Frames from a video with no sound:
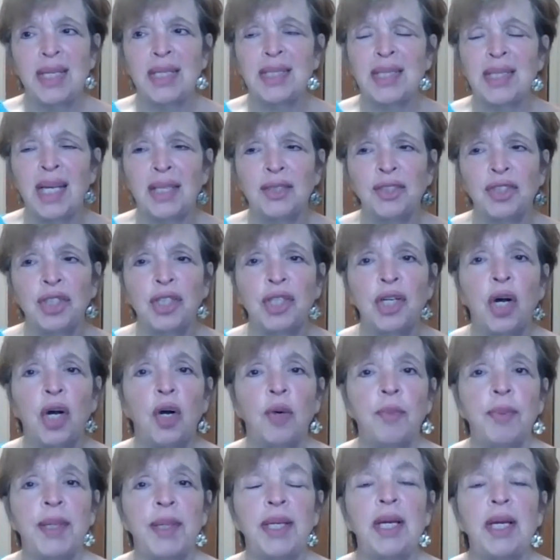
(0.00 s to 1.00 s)
is that
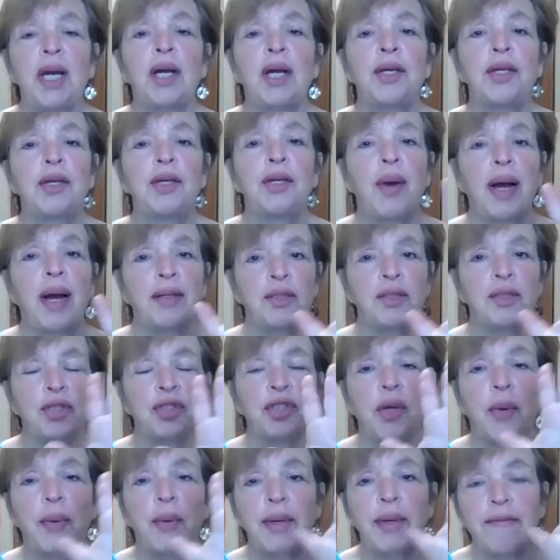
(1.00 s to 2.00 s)
Jacoby, you have you're
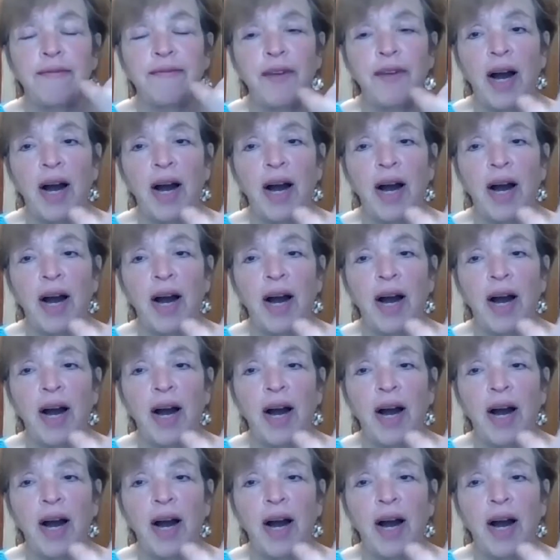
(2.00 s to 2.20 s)
showing a